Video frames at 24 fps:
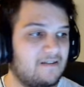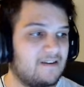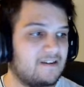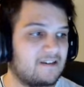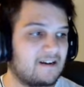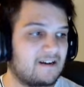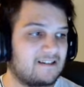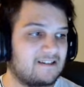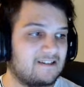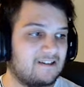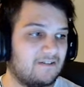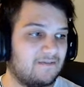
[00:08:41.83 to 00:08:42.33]
This
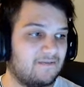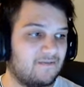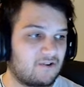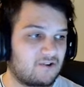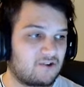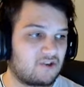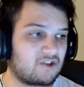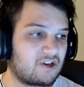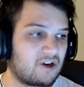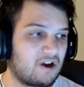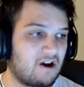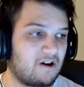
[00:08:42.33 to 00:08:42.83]
Godzilla
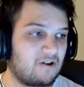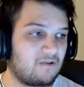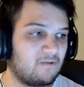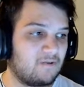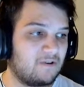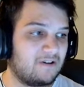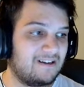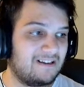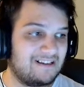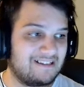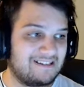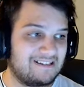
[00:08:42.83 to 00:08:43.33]
vs. Kong
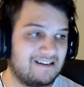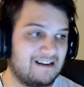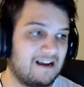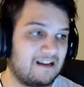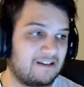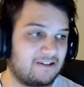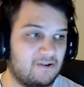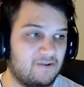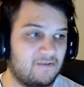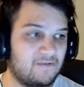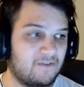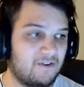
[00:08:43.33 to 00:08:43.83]
one is
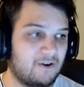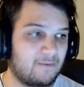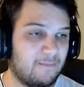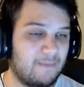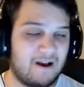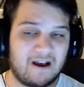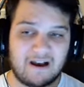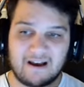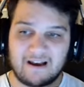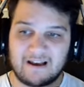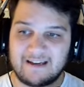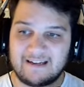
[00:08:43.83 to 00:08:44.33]
not too far
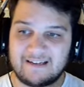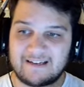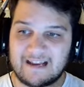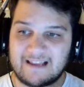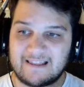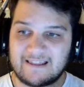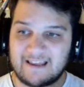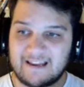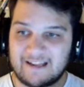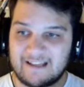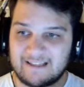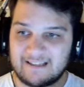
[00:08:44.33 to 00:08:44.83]
behind.
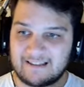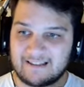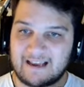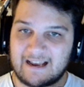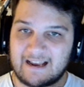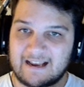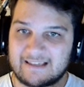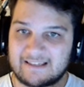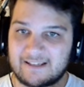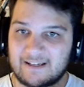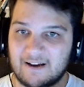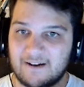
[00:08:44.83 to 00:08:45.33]
And then in
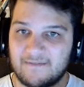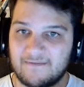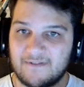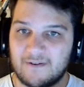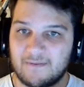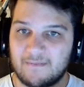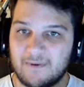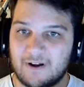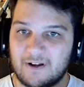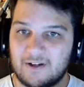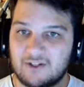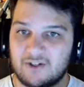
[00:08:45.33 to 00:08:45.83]
last of
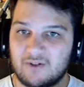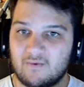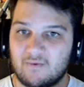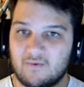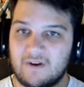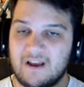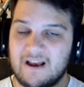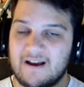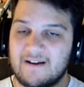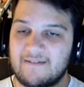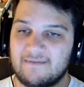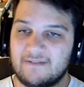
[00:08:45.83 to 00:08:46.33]
the bunch,
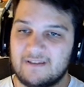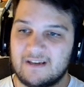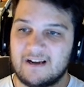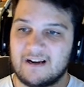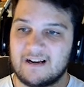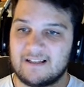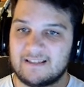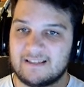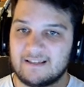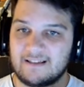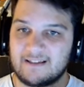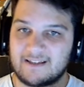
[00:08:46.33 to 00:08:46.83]
we have the
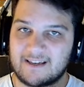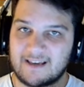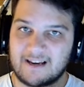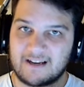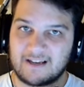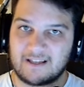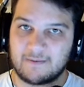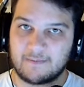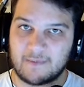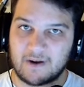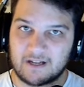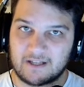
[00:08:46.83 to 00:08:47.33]
Godzilla
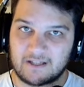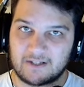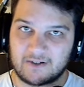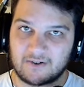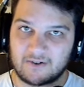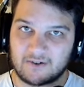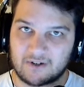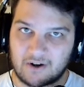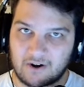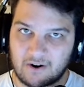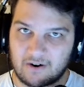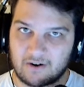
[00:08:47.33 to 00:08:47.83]
King of the
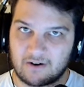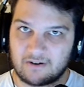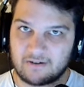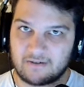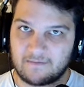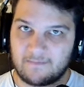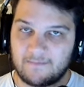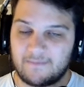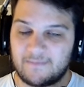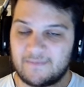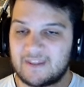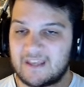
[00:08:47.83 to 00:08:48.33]
Monsters card.
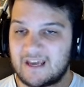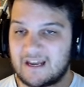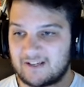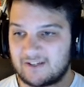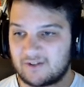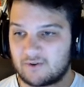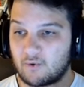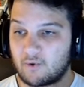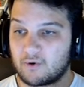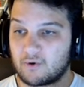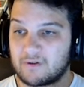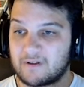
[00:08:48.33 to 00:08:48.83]
That
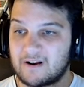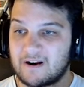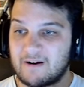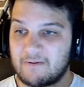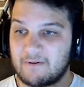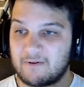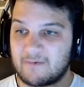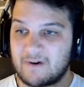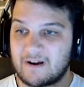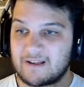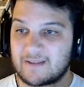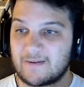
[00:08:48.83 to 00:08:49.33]
is the order that I
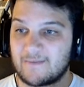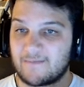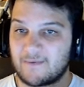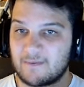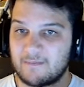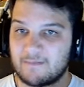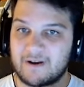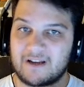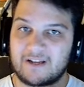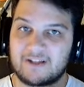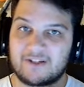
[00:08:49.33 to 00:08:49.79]
would rank them from